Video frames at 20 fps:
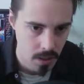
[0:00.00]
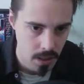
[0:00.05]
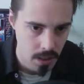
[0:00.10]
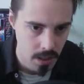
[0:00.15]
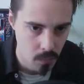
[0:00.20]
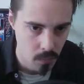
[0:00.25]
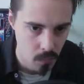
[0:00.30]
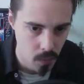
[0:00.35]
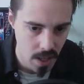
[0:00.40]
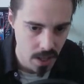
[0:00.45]

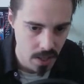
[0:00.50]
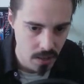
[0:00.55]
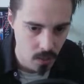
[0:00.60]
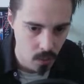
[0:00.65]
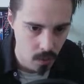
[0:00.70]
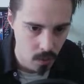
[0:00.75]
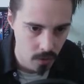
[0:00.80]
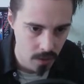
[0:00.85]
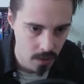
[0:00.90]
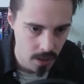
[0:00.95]
and then we'll head
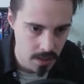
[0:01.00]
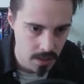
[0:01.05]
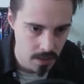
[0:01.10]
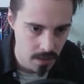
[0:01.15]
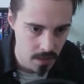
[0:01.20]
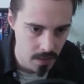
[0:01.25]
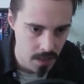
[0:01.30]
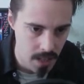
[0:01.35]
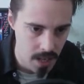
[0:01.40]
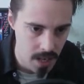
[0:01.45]
north
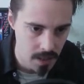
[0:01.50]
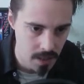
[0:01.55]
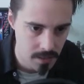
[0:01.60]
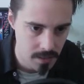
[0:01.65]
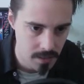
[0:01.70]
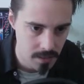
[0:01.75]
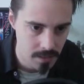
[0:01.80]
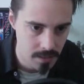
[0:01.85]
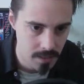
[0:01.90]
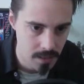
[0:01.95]
into the next
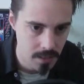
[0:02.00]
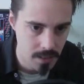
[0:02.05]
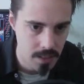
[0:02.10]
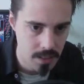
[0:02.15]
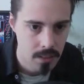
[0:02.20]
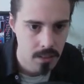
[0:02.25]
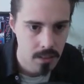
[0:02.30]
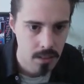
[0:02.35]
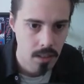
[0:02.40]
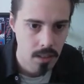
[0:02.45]
city.
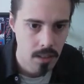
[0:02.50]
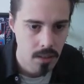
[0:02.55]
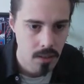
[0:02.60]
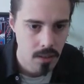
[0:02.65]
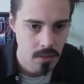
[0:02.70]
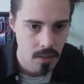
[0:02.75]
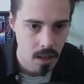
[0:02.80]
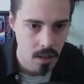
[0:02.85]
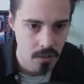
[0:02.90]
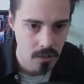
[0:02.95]

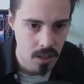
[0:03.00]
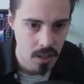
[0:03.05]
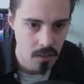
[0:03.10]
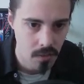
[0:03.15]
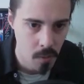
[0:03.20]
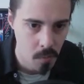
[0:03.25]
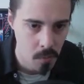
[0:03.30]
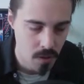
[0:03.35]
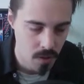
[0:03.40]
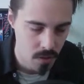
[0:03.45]
He's asking if
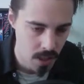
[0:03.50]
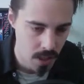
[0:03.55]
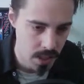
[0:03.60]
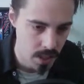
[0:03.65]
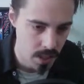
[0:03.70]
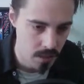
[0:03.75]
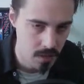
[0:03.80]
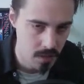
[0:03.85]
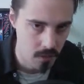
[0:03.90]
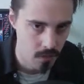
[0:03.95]
I'm a trainer
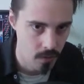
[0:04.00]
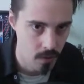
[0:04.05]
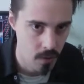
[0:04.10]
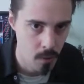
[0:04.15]
as if